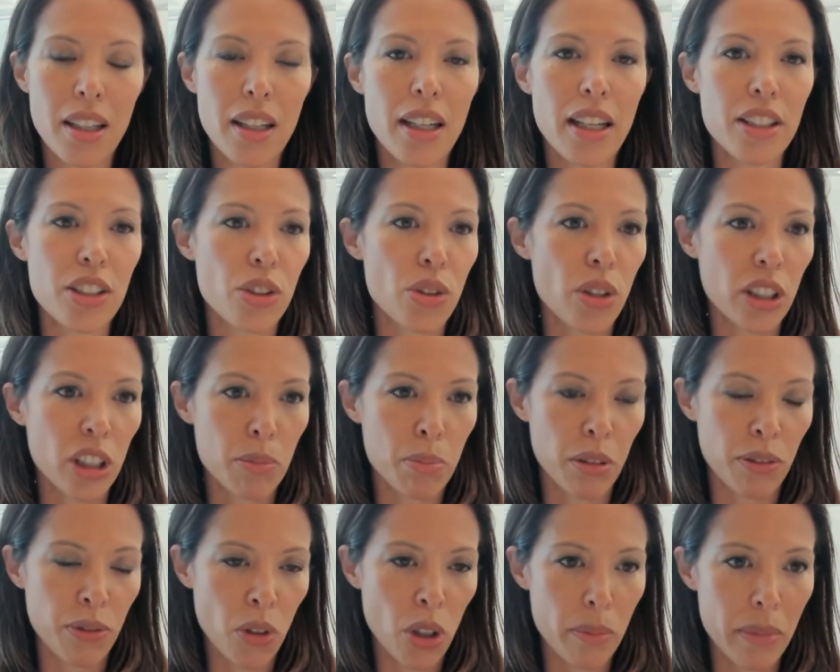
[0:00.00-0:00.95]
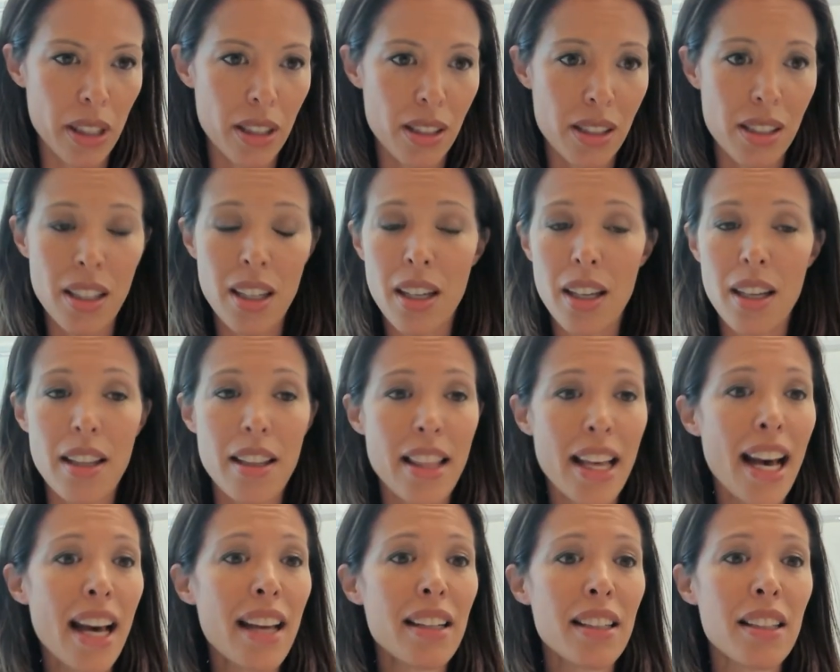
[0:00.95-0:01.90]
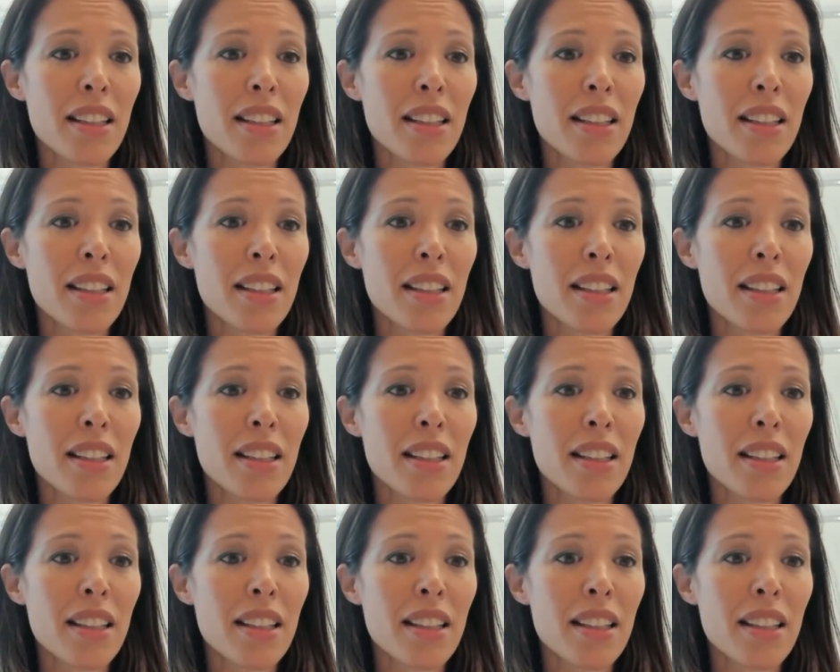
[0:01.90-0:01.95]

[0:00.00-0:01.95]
and stronger performance. That